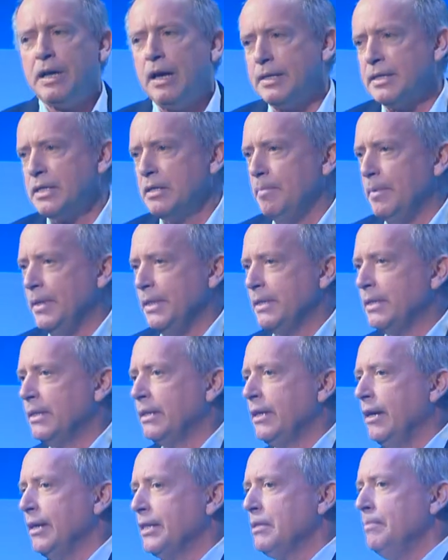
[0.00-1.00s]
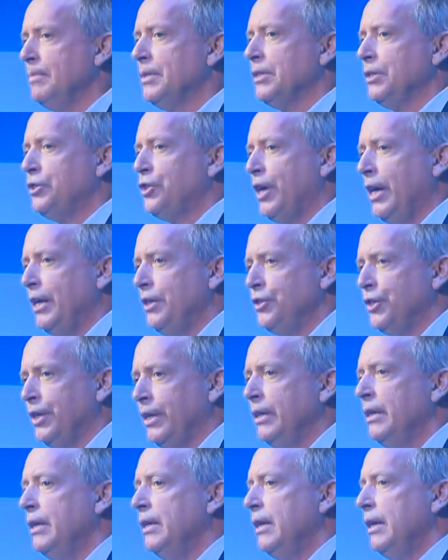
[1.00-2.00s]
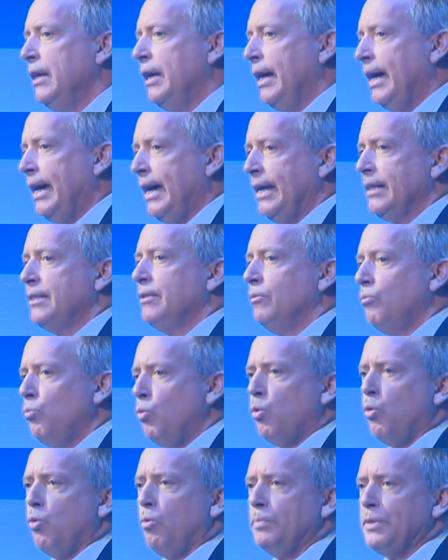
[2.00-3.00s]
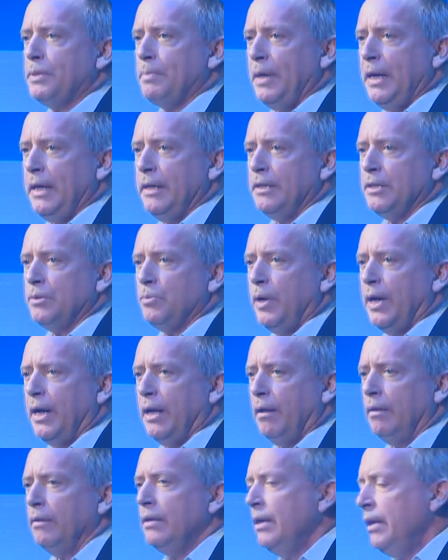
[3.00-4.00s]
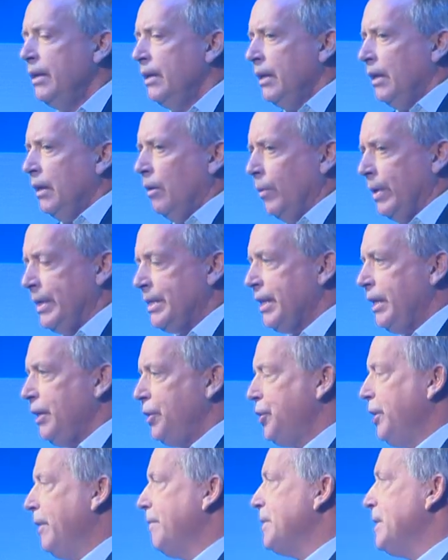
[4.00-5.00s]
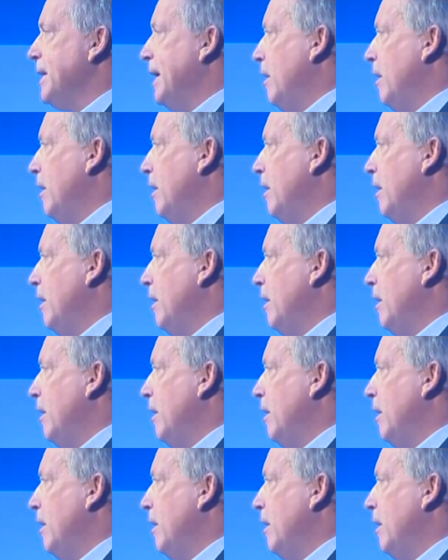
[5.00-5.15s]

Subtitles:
customers. Customers are changing at warp speed as well. We see shifts